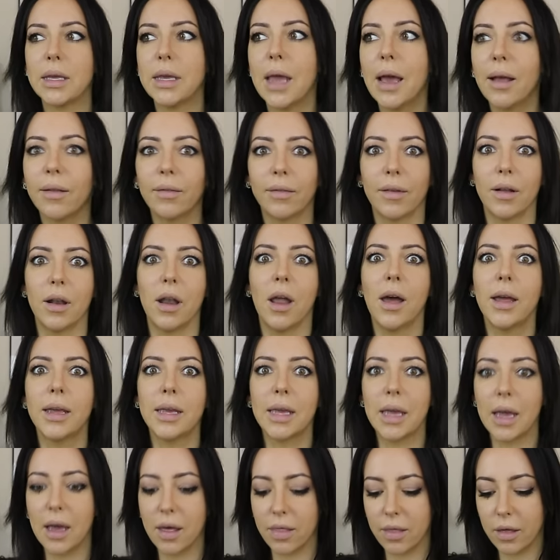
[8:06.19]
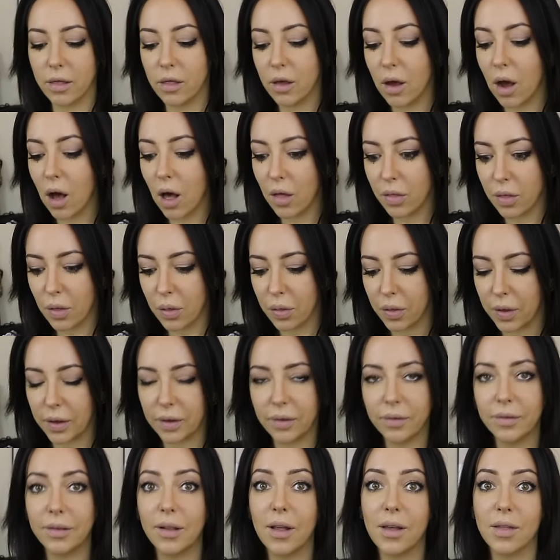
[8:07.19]
yes, I like it, and then there are other
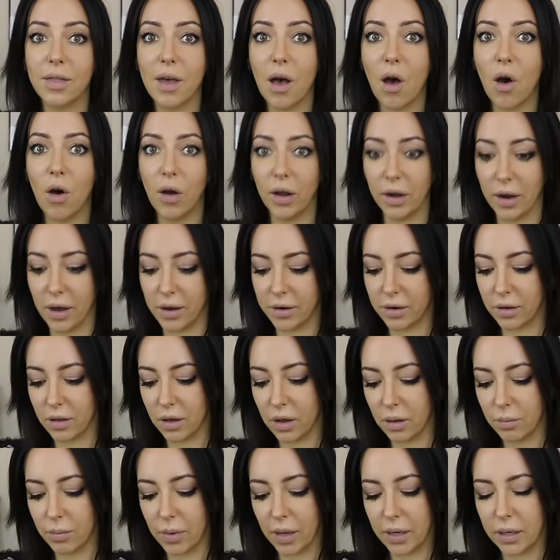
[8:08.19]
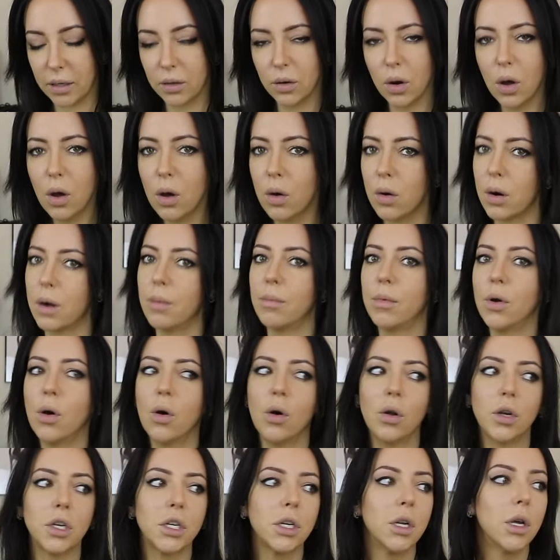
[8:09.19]
things like that eyeliner that I'm like, no, I'm
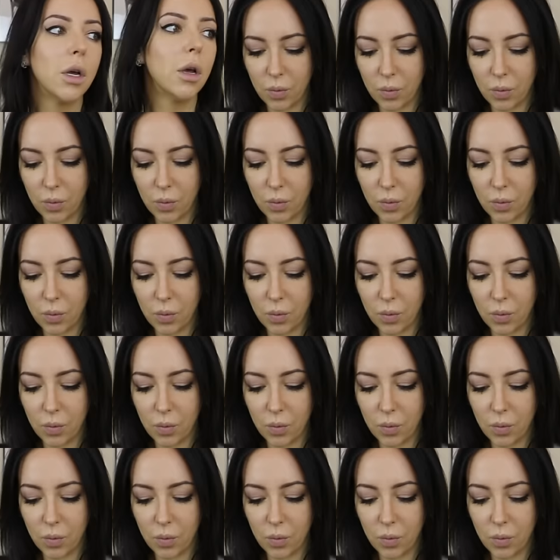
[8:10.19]
not.